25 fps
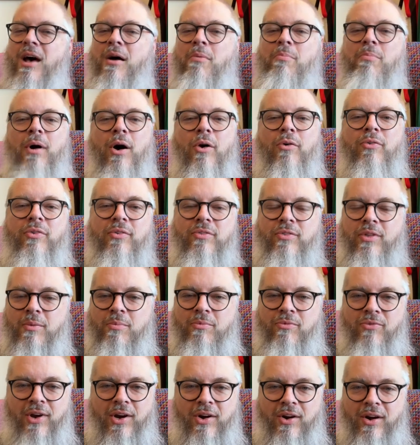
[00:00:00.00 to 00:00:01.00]
Both of
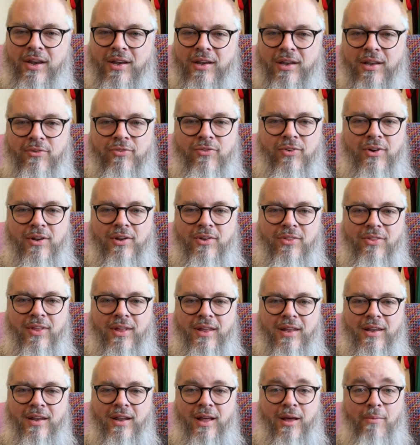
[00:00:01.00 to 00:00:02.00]
them very different
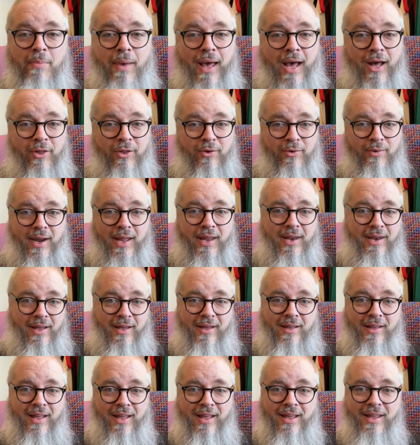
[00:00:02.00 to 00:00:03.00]
than a
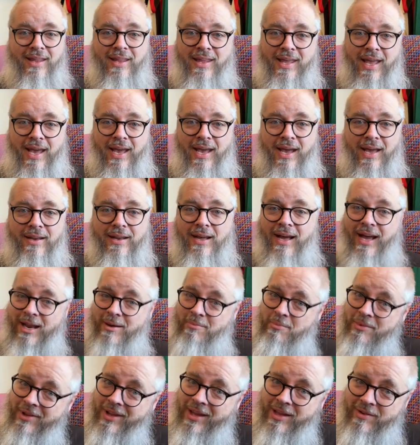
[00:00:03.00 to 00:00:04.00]
ballerina. Yet,
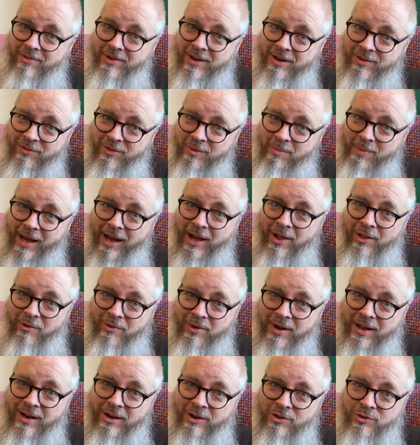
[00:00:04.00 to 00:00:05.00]
I'd believe it if the
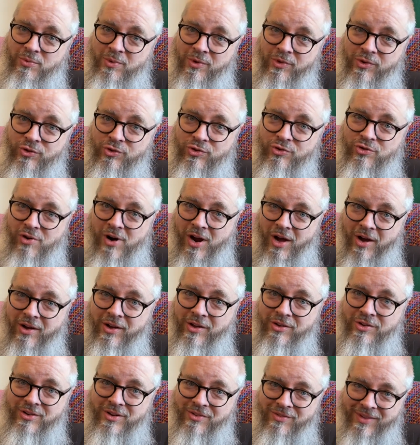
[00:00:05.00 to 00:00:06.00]
ballerinas were the
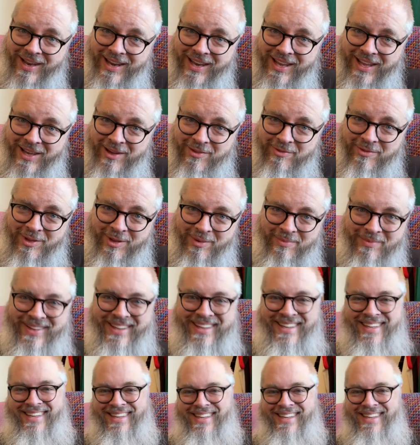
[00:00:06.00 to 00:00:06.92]
strongest of any of them.